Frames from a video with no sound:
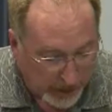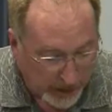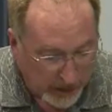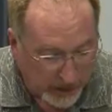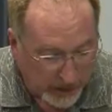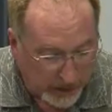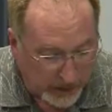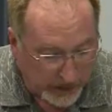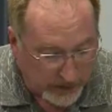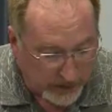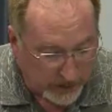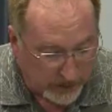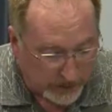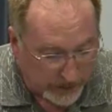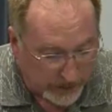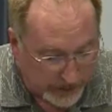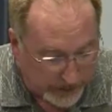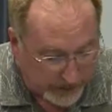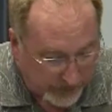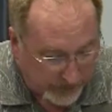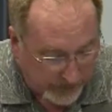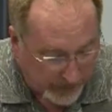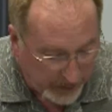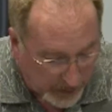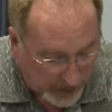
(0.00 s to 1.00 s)
You need to look at
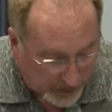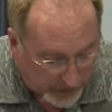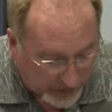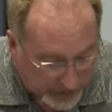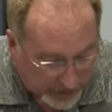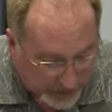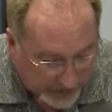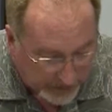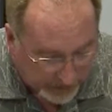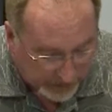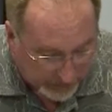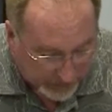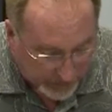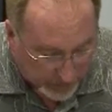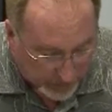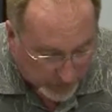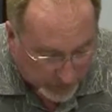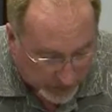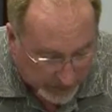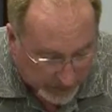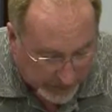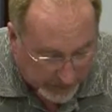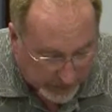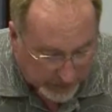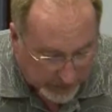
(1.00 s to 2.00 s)
this carefully and
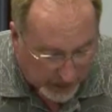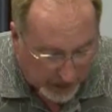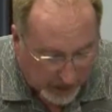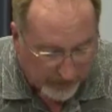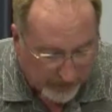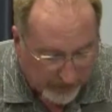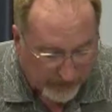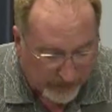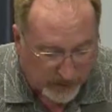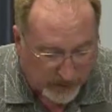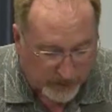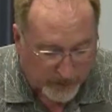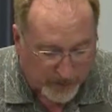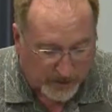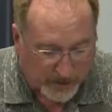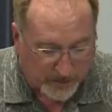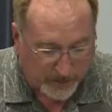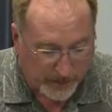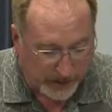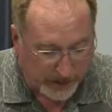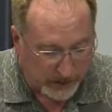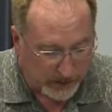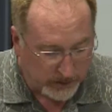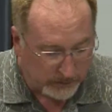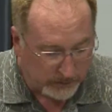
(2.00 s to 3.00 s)
soberly and not from the
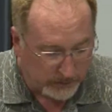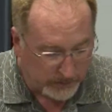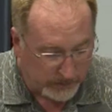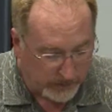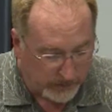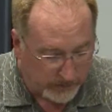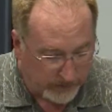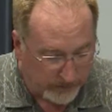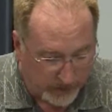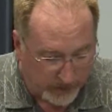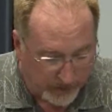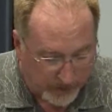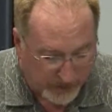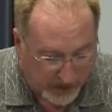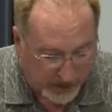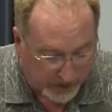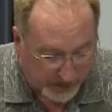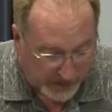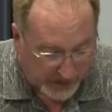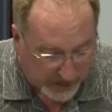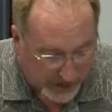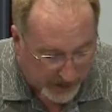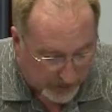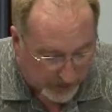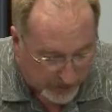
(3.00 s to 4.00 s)
perspective of
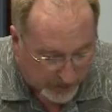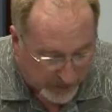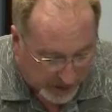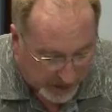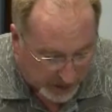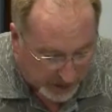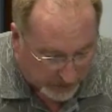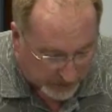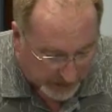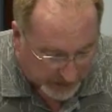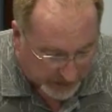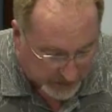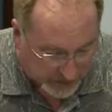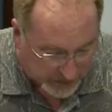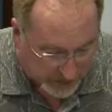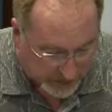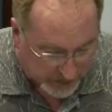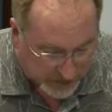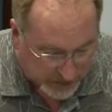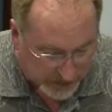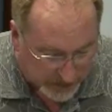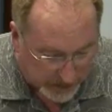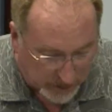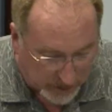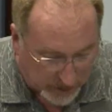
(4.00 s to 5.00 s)
upcoming campaign
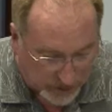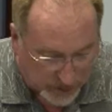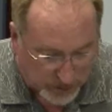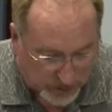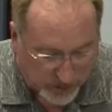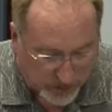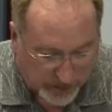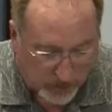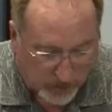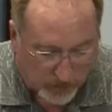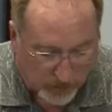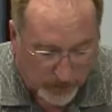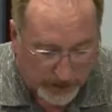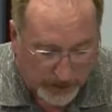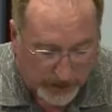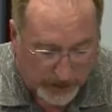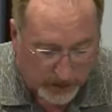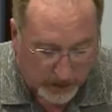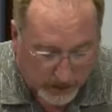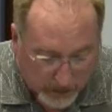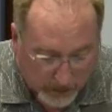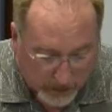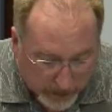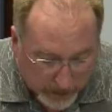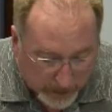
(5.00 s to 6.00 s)
messages, and you should try really
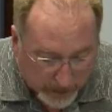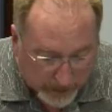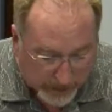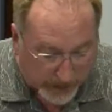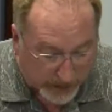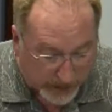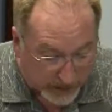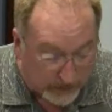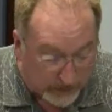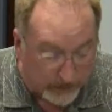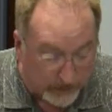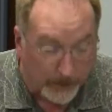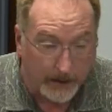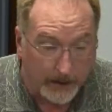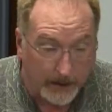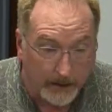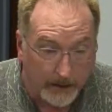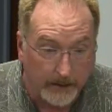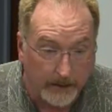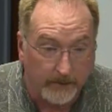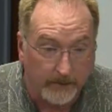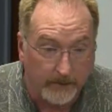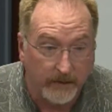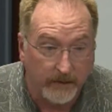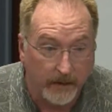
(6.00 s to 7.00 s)
hard not to
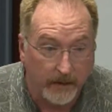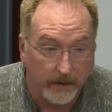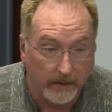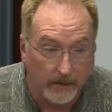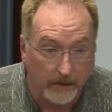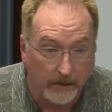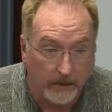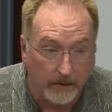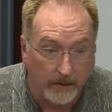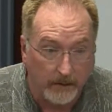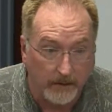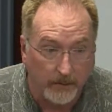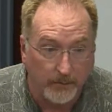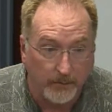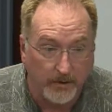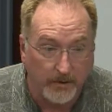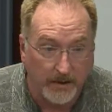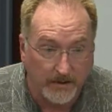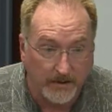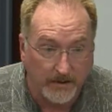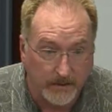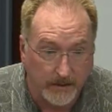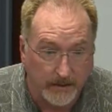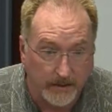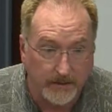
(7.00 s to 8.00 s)
violate state law in the
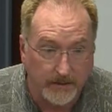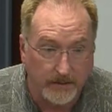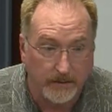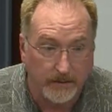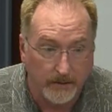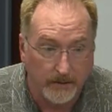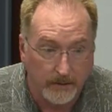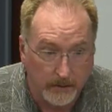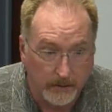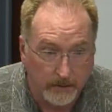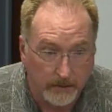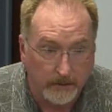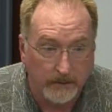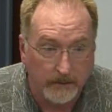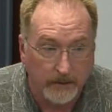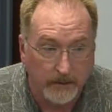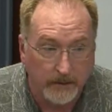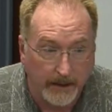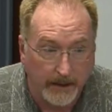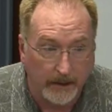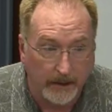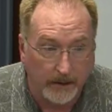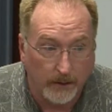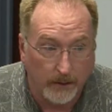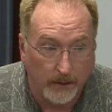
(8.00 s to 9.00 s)
process.
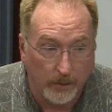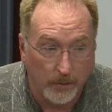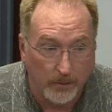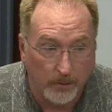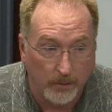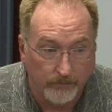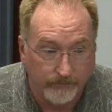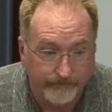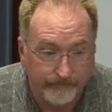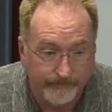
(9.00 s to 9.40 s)
Thank you.